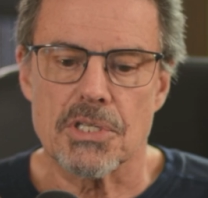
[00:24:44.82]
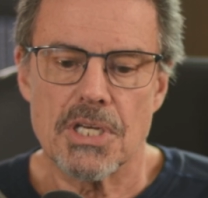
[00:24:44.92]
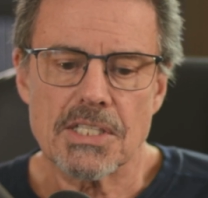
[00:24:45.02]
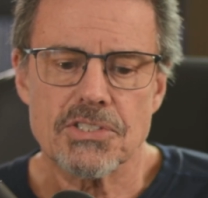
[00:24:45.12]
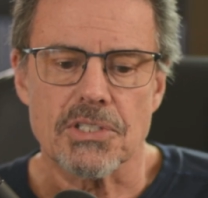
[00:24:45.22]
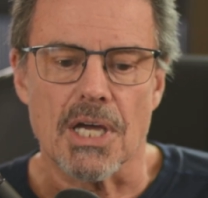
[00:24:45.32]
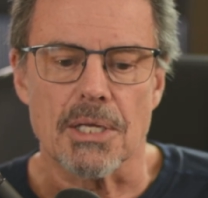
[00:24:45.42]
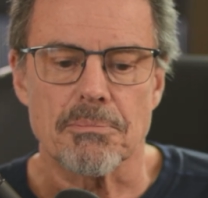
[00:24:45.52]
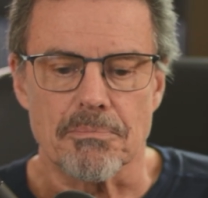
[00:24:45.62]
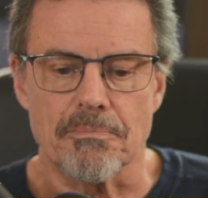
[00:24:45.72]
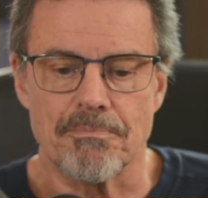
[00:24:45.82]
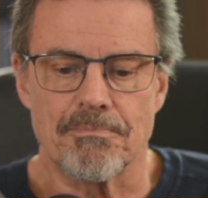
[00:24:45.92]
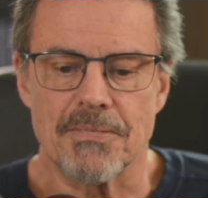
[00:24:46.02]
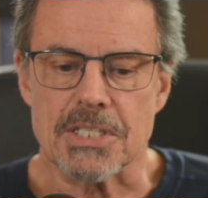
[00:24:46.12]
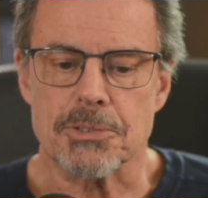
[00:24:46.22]
to the next slide,
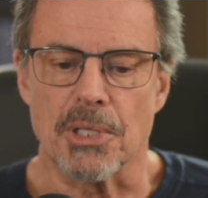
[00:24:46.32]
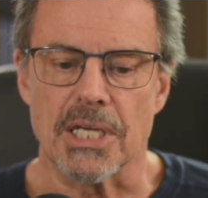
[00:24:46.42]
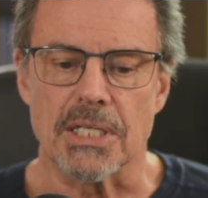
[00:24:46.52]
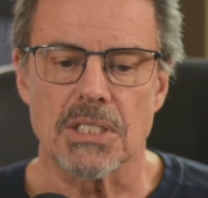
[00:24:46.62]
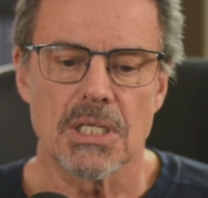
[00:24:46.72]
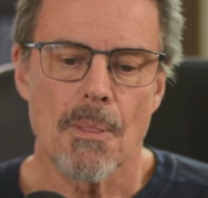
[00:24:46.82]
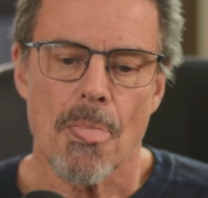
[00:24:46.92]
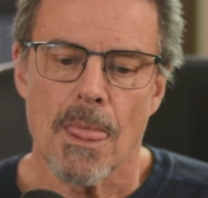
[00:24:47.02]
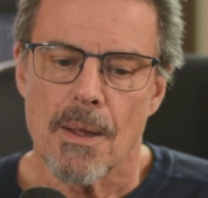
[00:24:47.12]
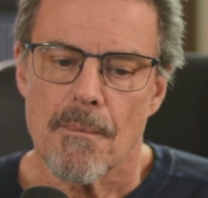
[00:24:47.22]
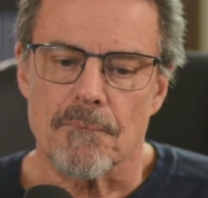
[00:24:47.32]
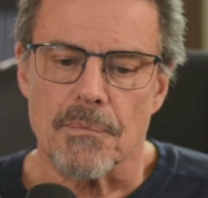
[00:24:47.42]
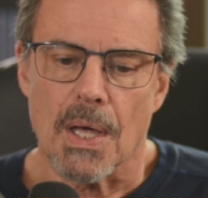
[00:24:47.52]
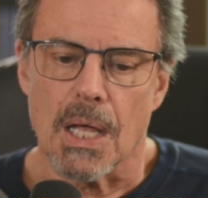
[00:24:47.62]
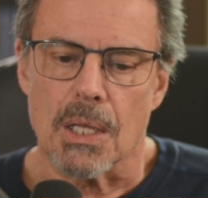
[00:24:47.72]
they explain,
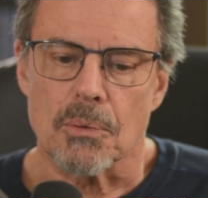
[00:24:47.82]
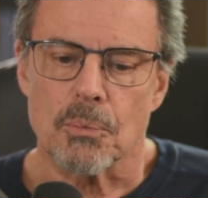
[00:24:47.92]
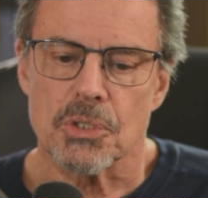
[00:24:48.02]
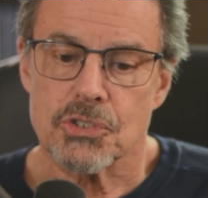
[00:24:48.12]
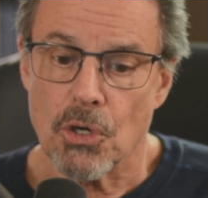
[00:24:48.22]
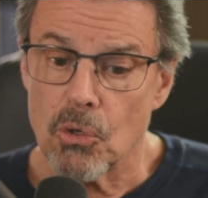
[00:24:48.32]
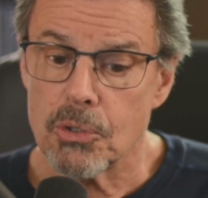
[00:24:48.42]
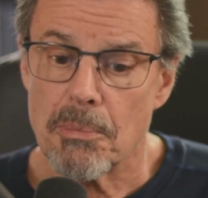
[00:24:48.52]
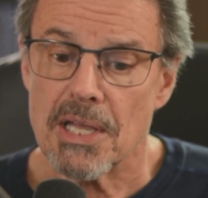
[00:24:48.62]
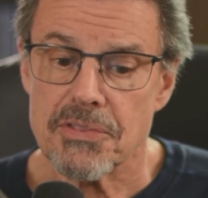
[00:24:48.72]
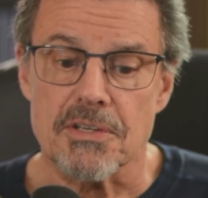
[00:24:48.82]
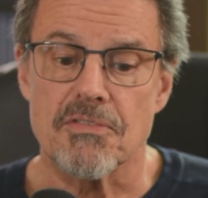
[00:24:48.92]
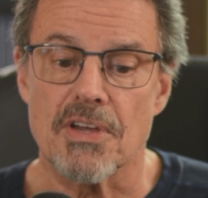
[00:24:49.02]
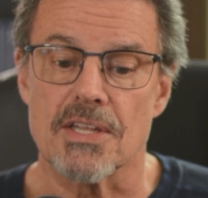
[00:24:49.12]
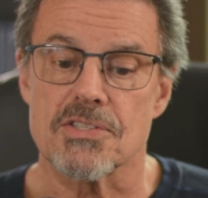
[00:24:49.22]
when told about the
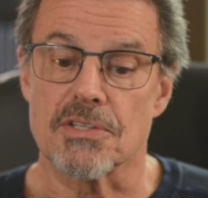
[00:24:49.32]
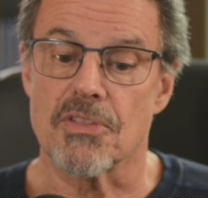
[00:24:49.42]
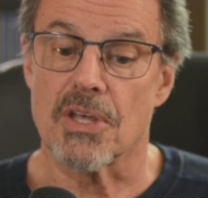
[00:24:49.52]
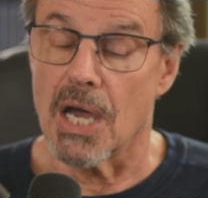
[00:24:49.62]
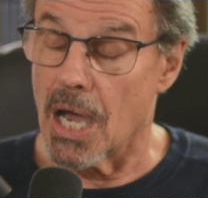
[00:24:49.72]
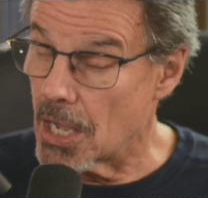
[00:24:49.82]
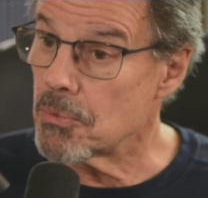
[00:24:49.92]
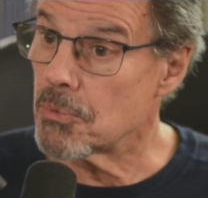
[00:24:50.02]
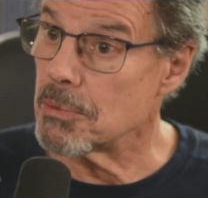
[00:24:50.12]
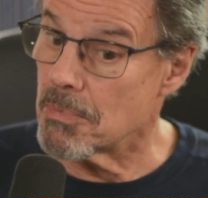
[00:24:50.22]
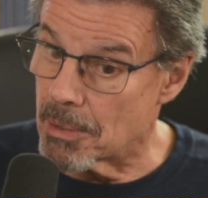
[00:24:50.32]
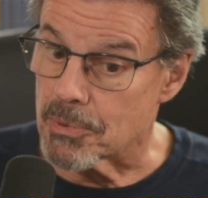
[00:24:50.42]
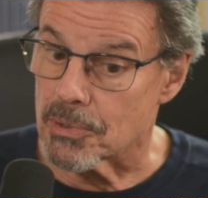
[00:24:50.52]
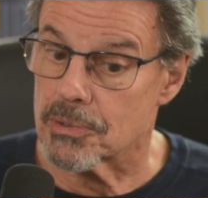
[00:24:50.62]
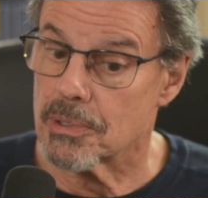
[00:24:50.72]
events of the
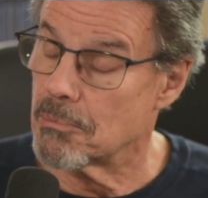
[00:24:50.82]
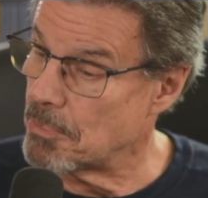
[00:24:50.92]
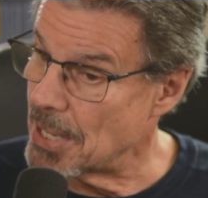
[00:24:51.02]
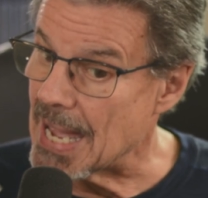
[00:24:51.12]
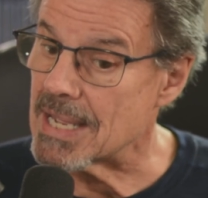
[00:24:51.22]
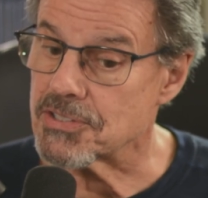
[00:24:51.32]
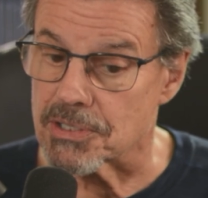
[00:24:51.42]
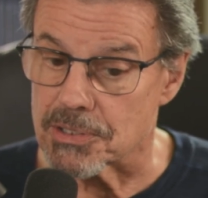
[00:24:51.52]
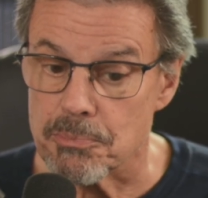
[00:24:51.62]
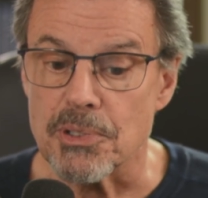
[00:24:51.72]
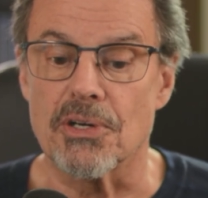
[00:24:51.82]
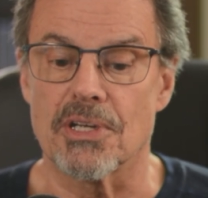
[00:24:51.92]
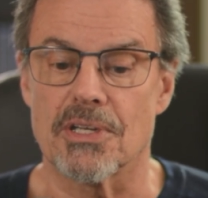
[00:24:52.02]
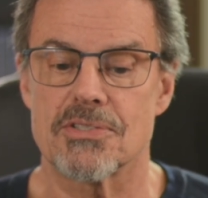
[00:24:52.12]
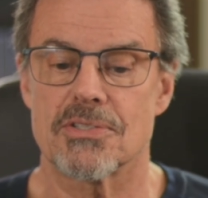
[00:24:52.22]
unremembered past
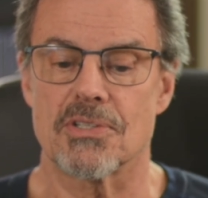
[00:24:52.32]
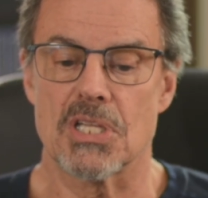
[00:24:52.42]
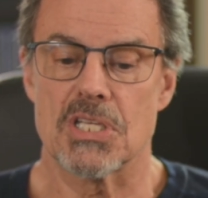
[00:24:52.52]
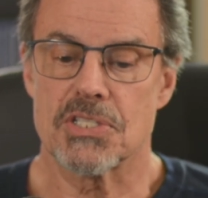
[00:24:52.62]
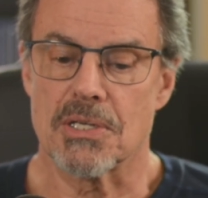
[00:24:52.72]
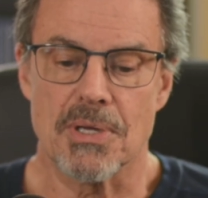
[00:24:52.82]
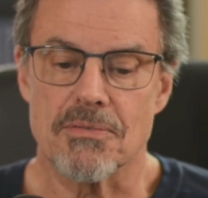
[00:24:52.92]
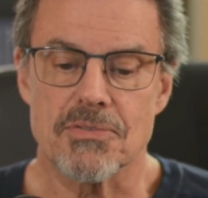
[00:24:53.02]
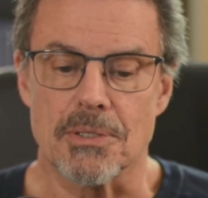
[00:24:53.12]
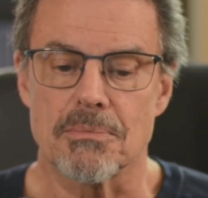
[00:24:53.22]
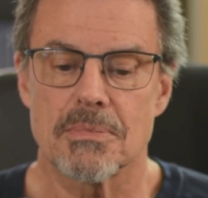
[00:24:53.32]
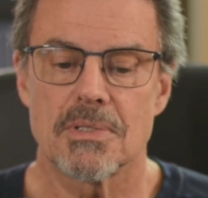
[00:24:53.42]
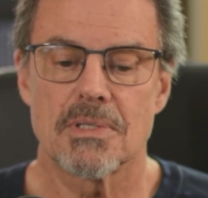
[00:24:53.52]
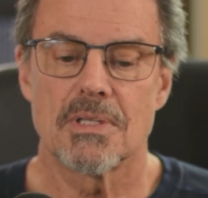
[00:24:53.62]
experience. Now, let's say we have some